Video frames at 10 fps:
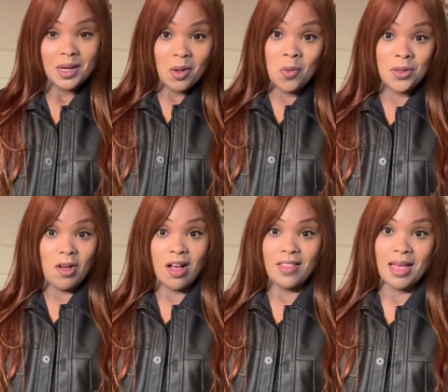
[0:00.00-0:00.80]
with
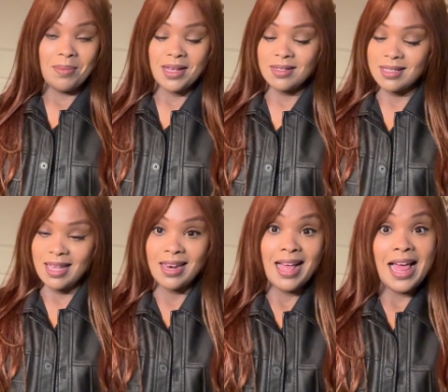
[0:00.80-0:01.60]
all that being
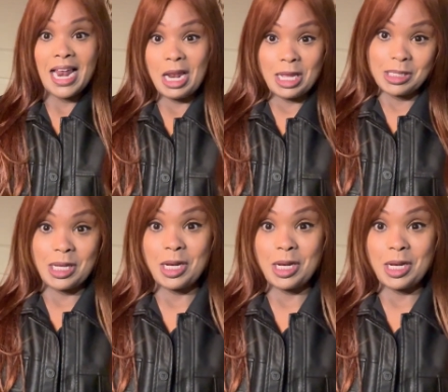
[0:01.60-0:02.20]
said, let's get